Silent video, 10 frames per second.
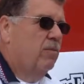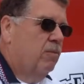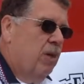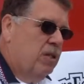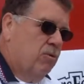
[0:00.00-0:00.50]

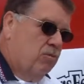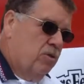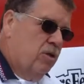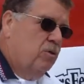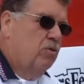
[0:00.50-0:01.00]
makes a
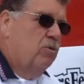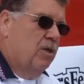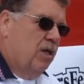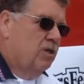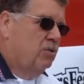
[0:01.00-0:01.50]
really cool,
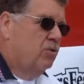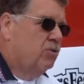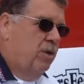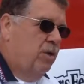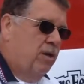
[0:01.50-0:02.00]
nice,
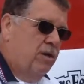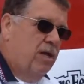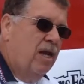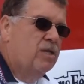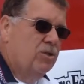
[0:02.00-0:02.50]
throaty
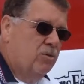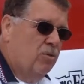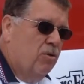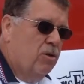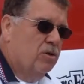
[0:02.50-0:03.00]
engine
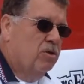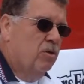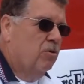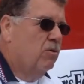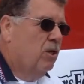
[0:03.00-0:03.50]
noise.
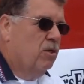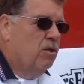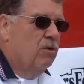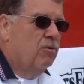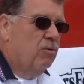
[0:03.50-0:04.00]
So,
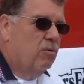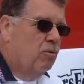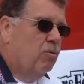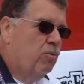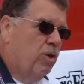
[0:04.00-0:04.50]

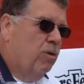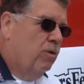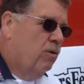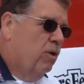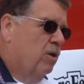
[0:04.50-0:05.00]

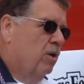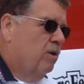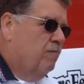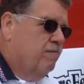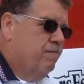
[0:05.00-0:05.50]
real
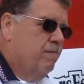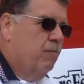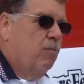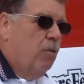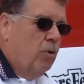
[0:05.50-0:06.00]

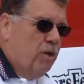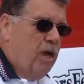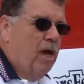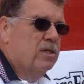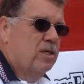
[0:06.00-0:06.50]
motor
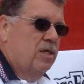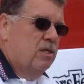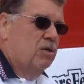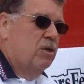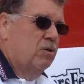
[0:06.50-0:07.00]
guys
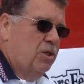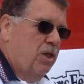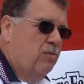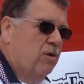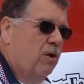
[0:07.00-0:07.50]
can
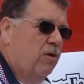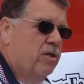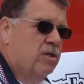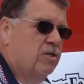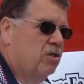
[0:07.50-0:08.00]
associate with our
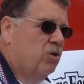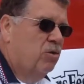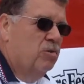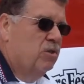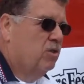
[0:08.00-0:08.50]
engine. The
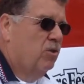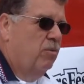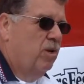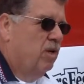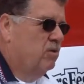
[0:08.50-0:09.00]
turbines,
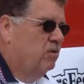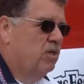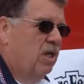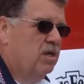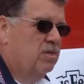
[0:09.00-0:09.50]
nobody
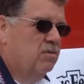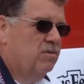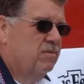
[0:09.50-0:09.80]
understands.